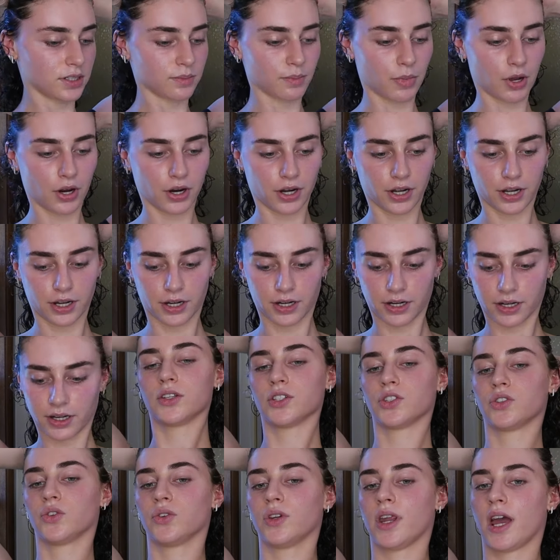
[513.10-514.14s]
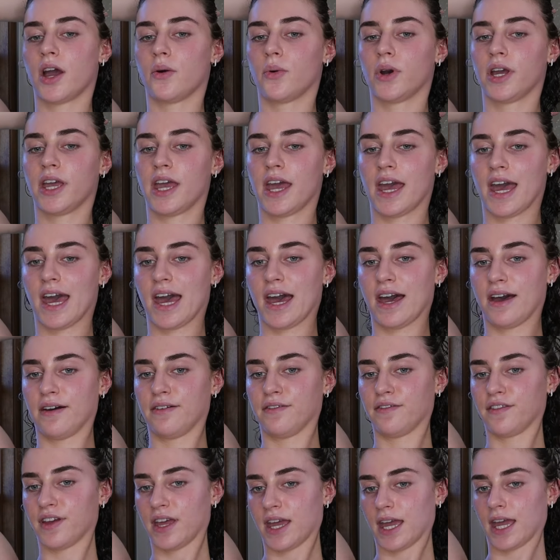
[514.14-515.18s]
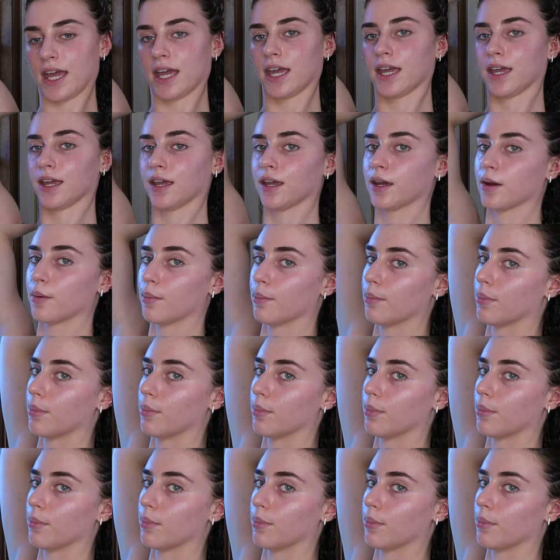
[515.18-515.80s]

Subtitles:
this part. So now I have a